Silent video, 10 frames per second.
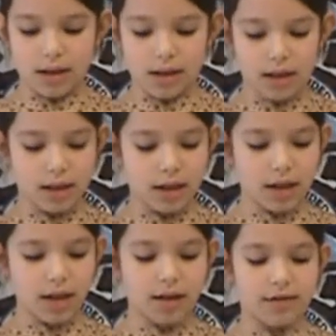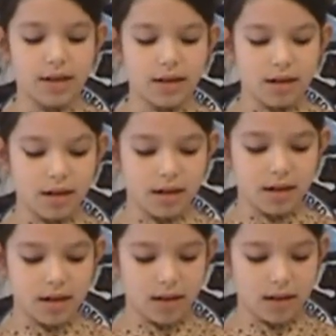in the year of,
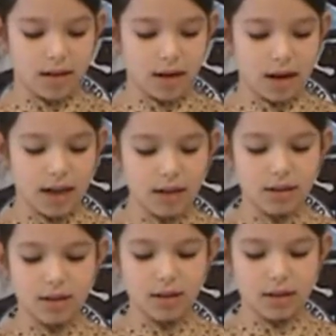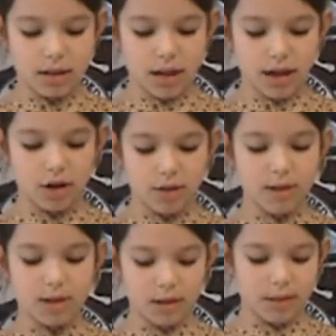eh, I used to say, home
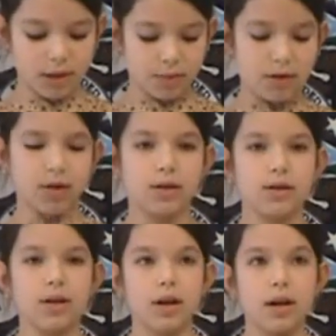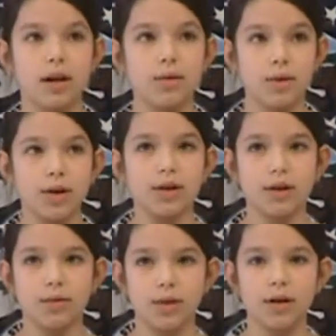is the best word, word
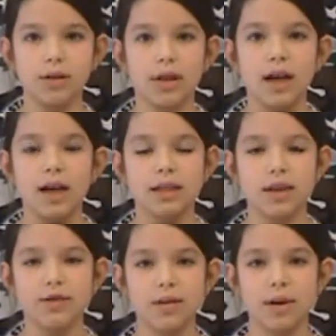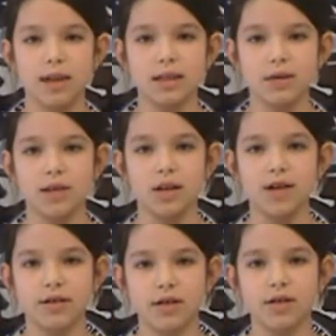in the world, and suffering passes, but
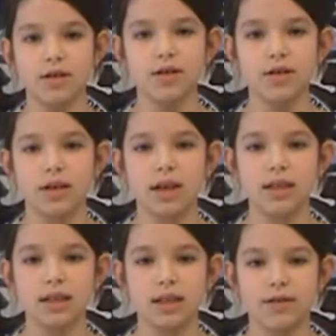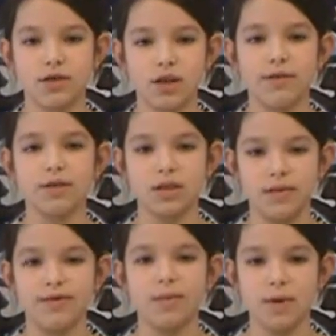love is eternal. That is the gift you have
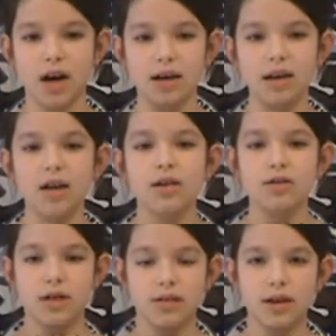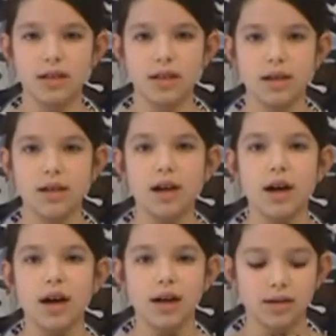received from God. Do not waste it.
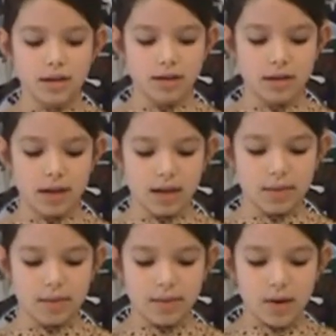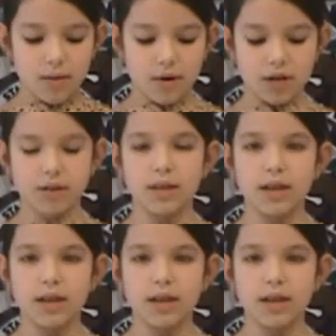I also said, once you